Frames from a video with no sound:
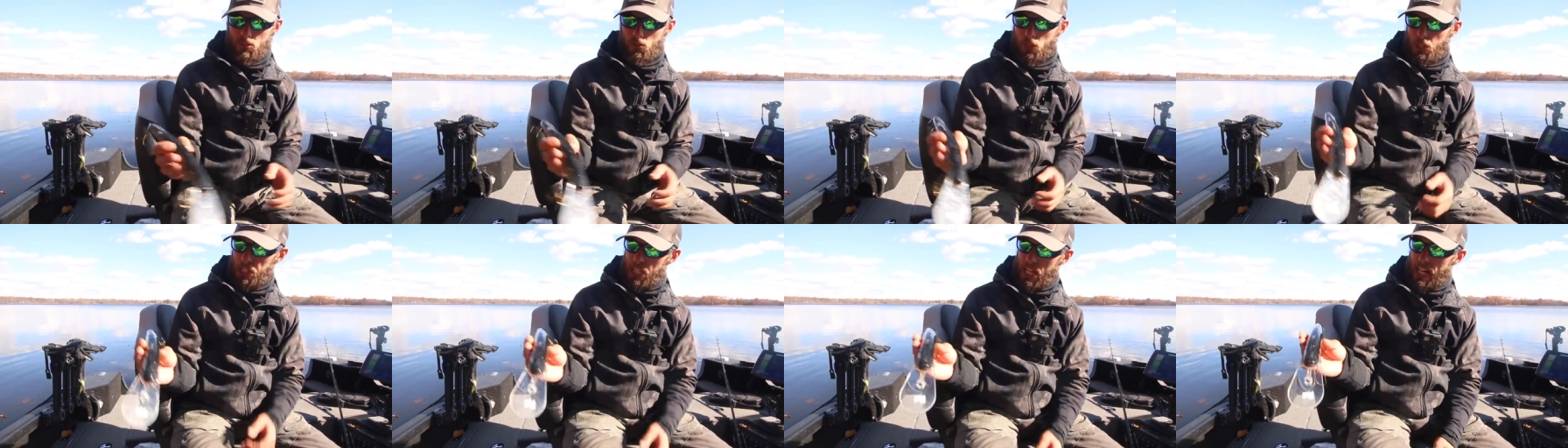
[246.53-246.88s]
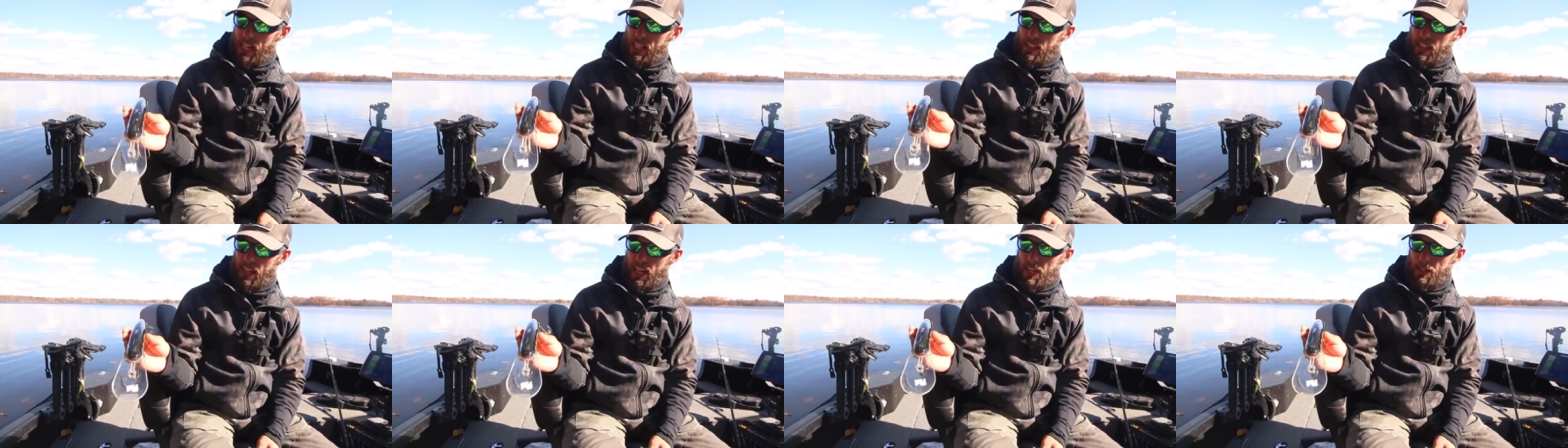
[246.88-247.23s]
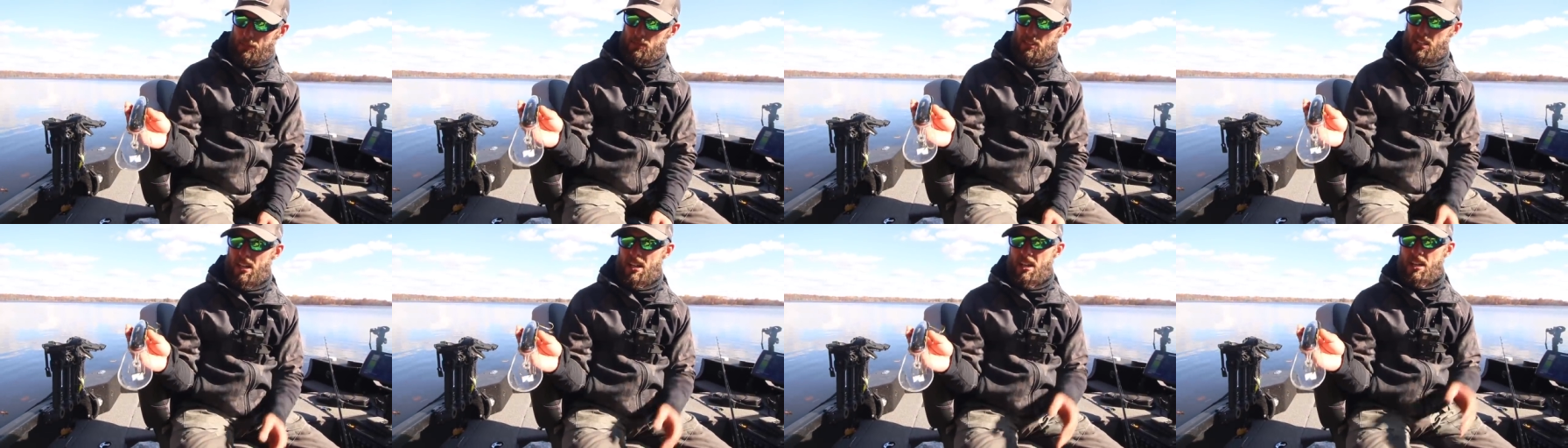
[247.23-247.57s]
So a lot of
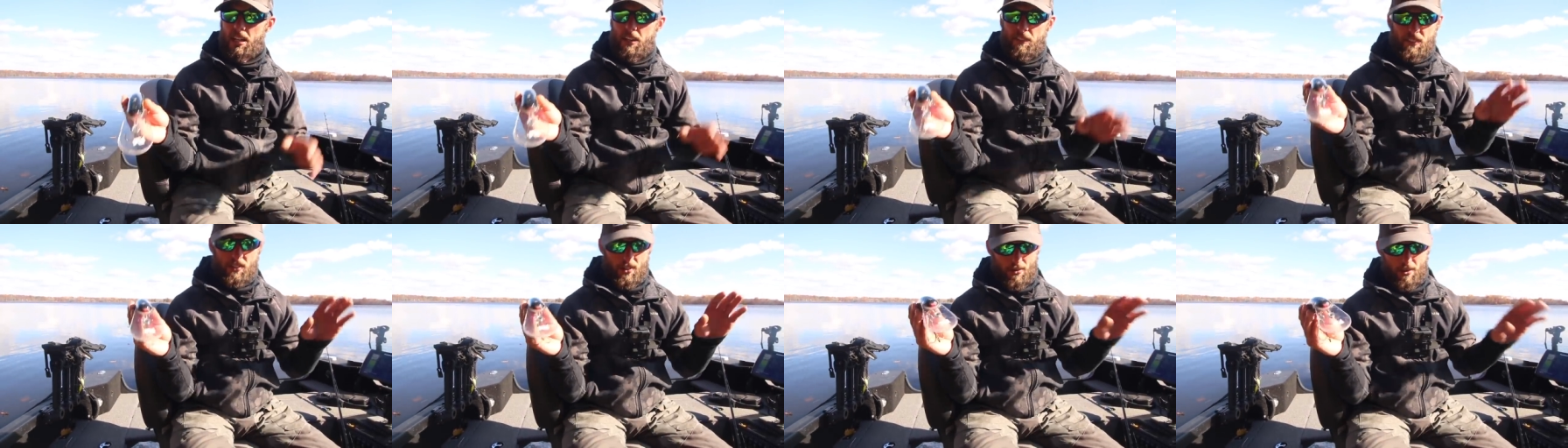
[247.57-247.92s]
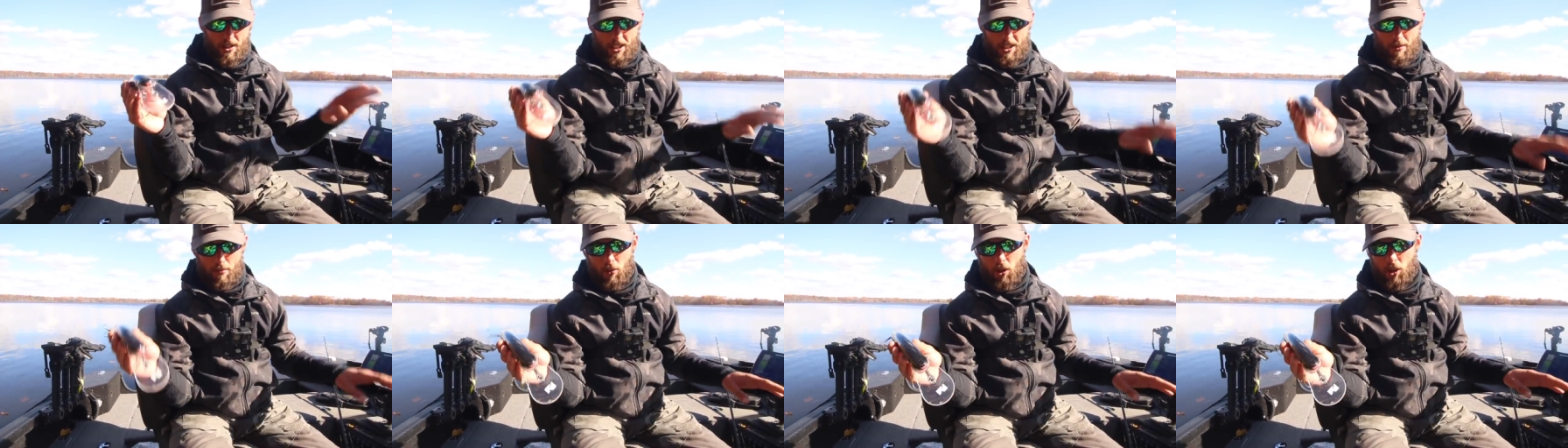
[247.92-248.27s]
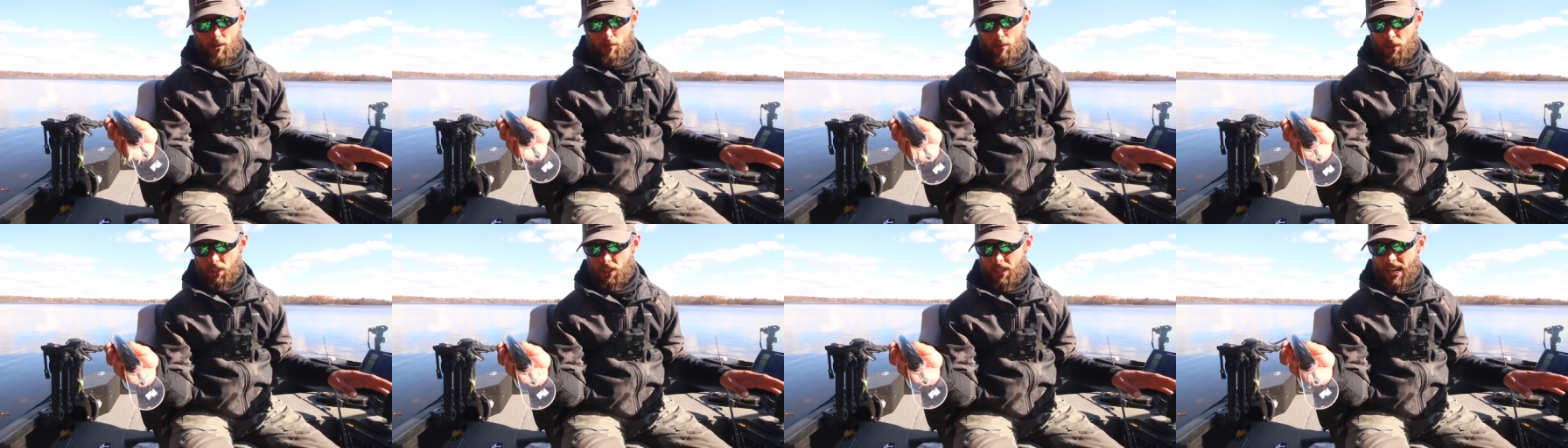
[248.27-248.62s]
times if you're running
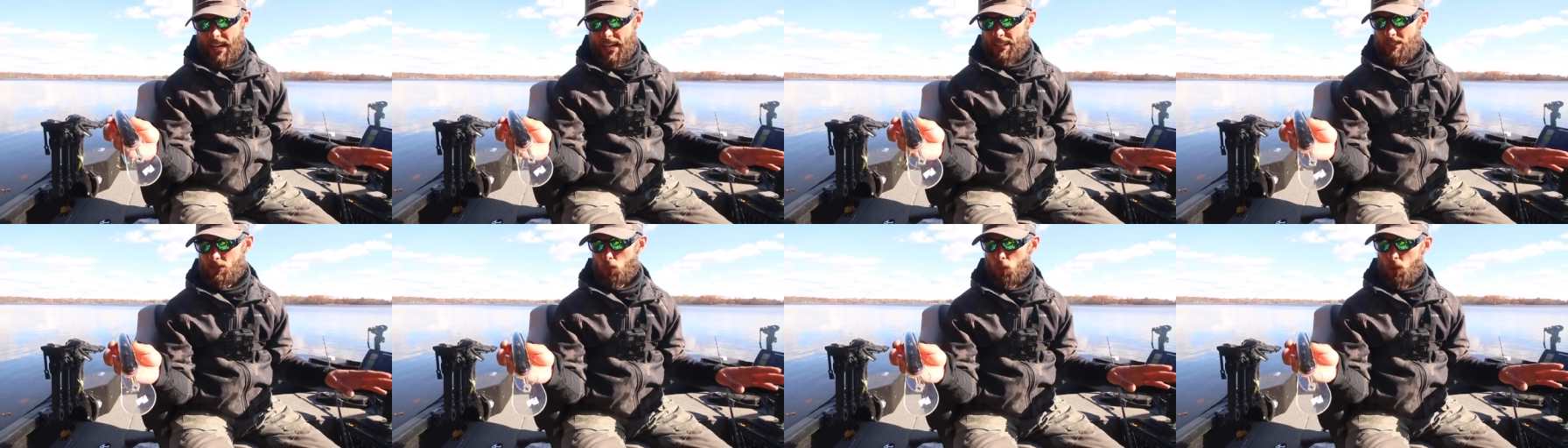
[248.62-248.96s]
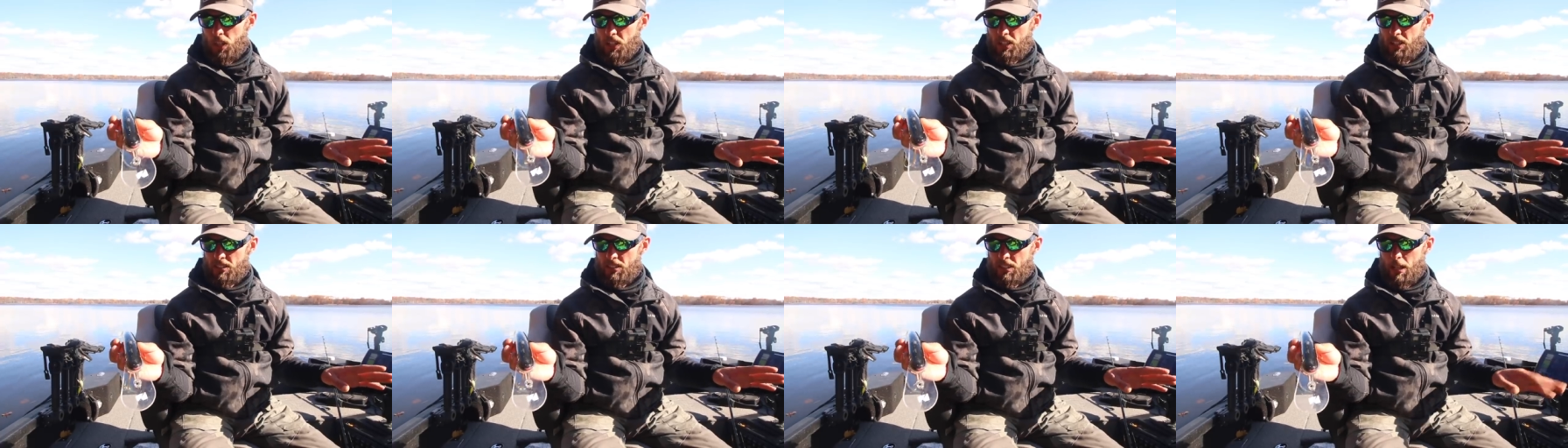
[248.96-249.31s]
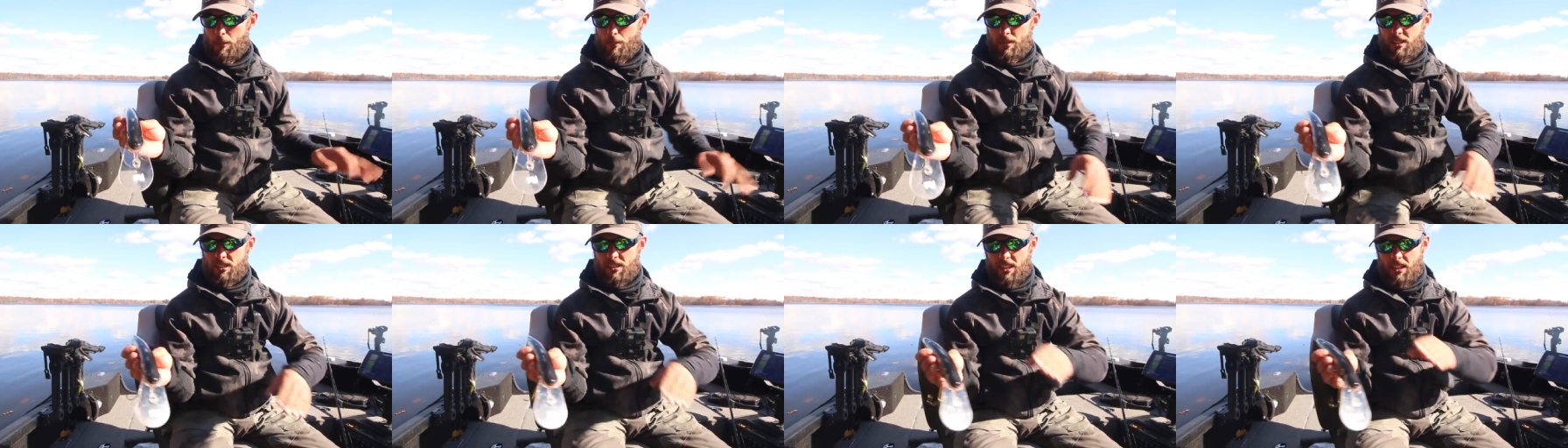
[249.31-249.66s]
multiple lines, one good
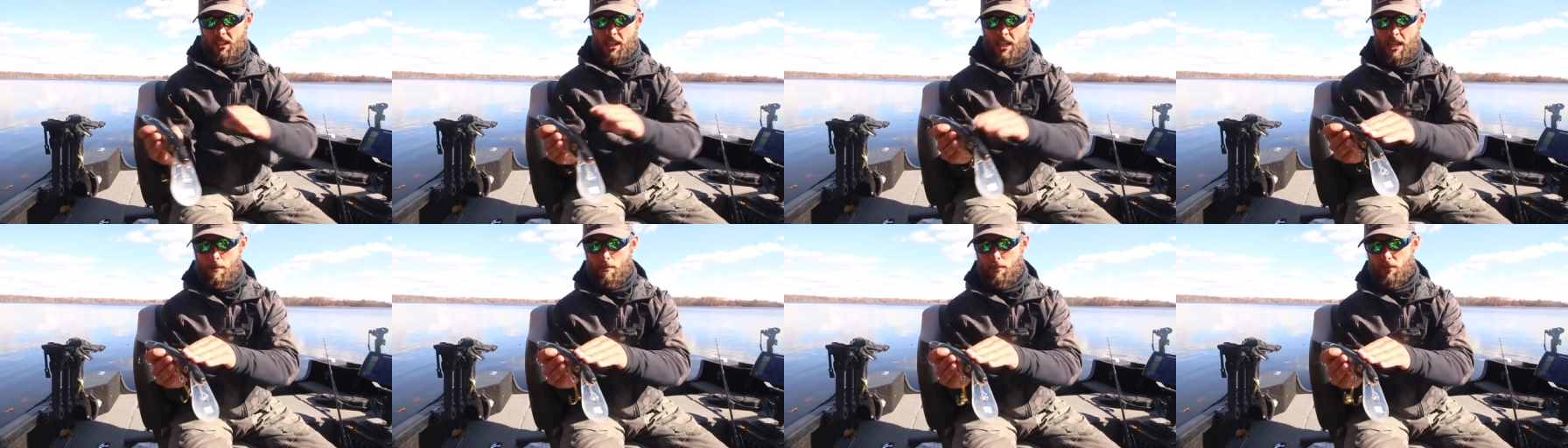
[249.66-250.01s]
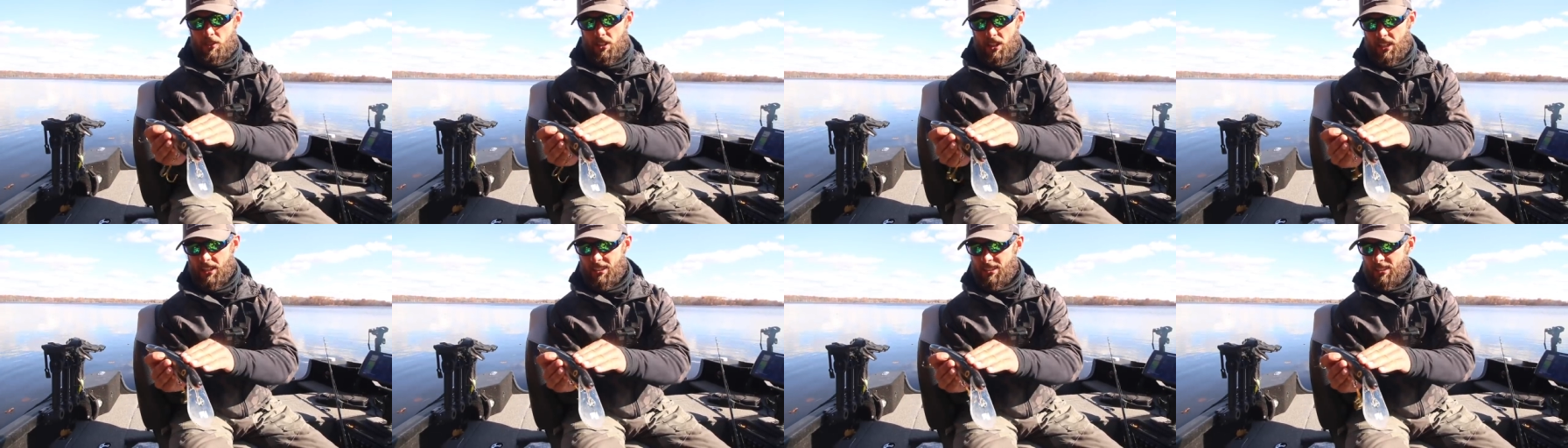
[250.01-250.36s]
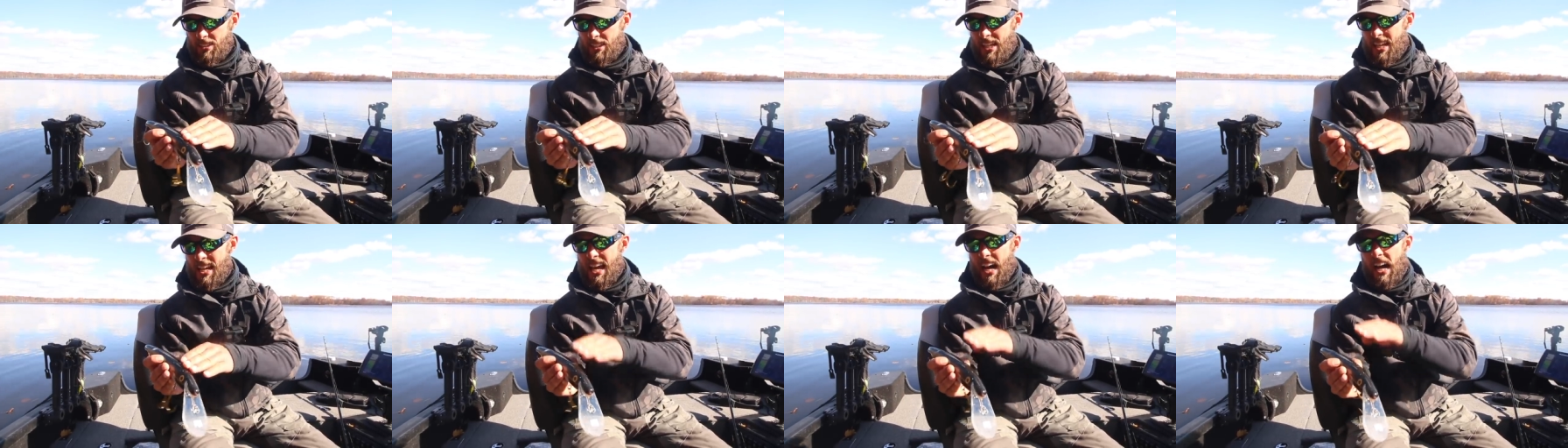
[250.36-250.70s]
tip is to keep this